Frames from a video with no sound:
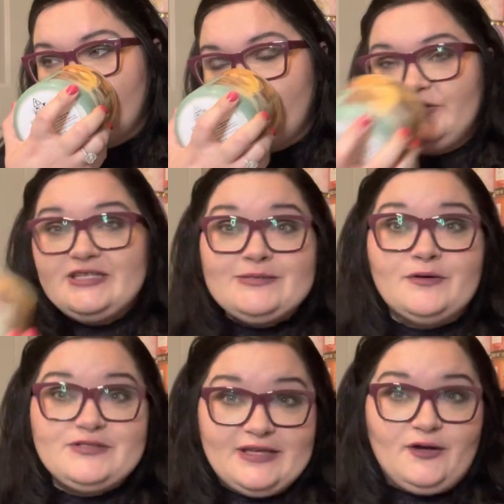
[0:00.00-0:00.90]
this
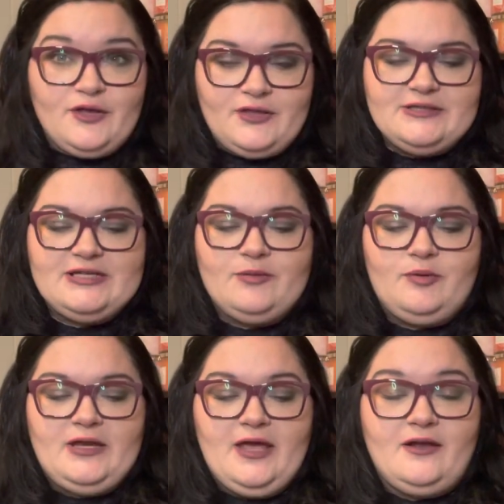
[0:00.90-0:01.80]
smells like authentic
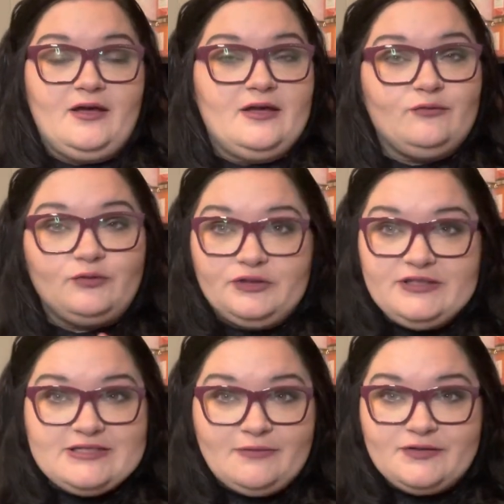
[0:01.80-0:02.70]
banana. It really
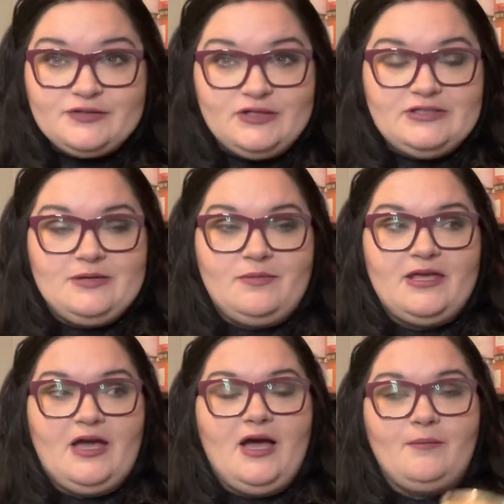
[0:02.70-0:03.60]
smells good to
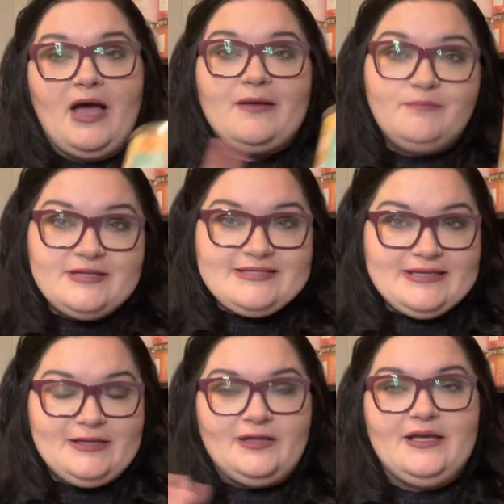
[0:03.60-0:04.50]
me. Um, I'm
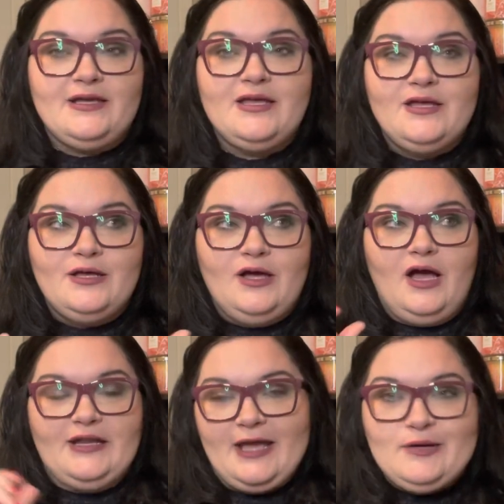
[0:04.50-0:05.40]
missing like
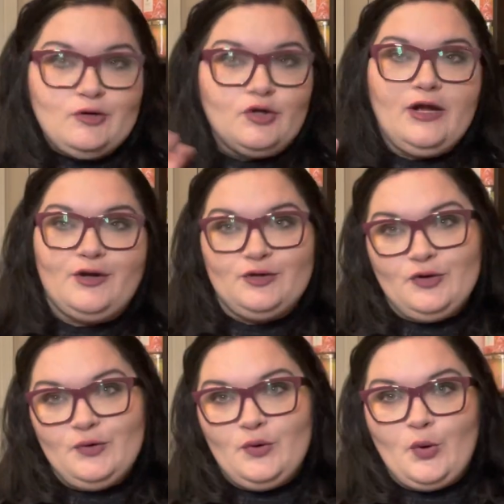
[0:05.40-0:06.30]
an animal cracker
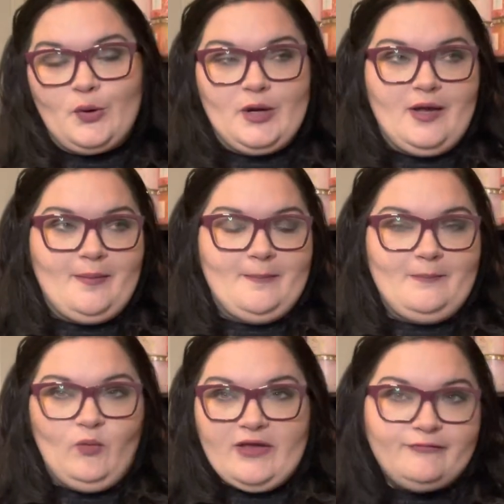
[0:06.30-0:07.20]
note or a
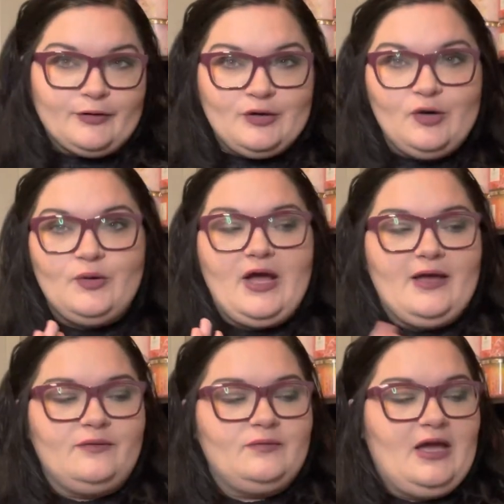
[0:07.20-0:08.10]
wafer note.
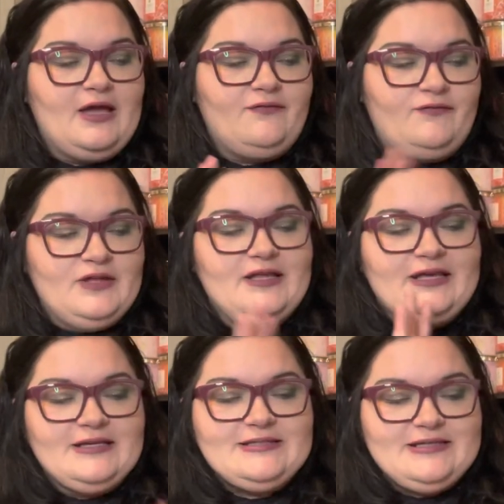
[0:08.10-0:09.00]
I, I feel like
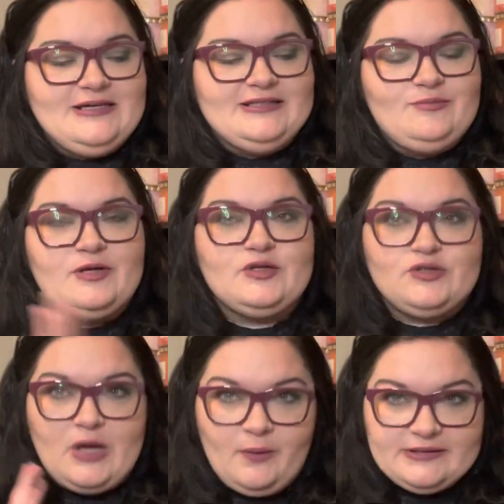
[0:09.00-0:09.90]
I see it in the picture,
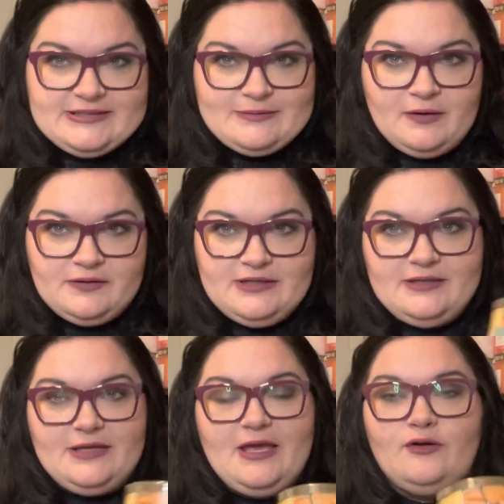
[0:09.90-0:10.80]
so I want to smell it in
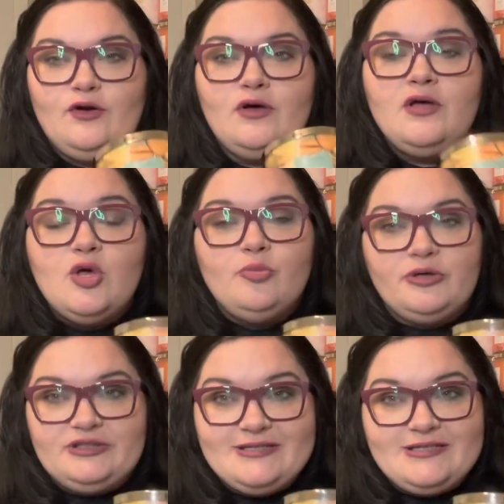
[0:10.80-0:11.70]
the candle.
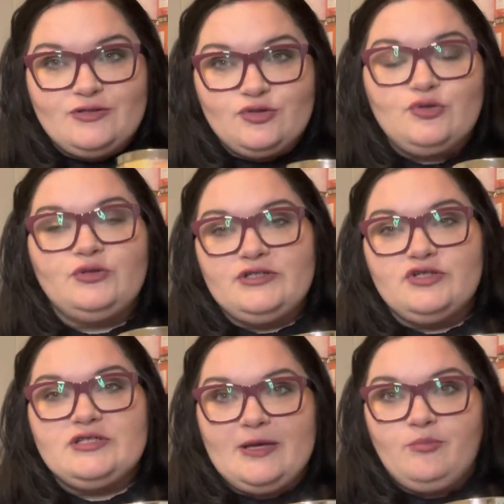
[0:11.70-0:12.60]
But this is truly
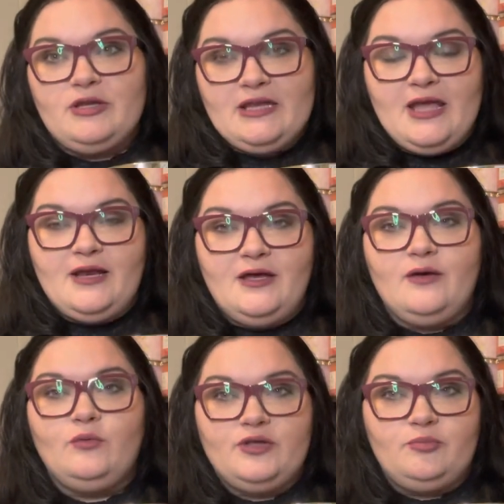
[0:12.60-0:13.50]
just like
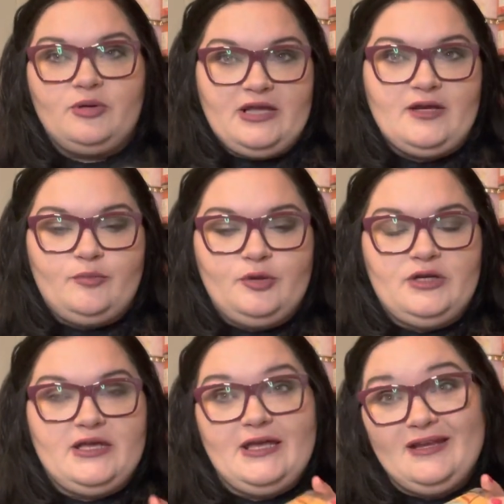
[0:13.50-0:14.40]
banana with banana
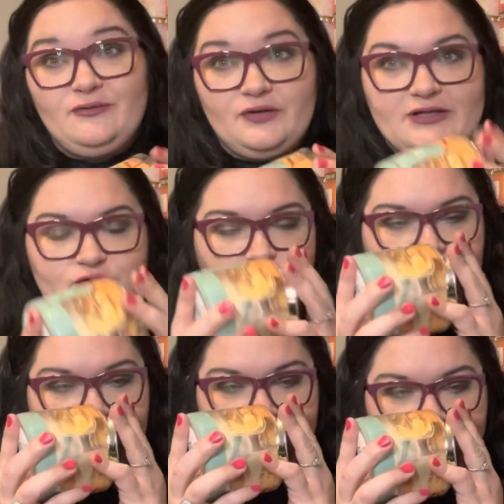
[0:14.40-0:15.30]
pudding, and I really enjoy it.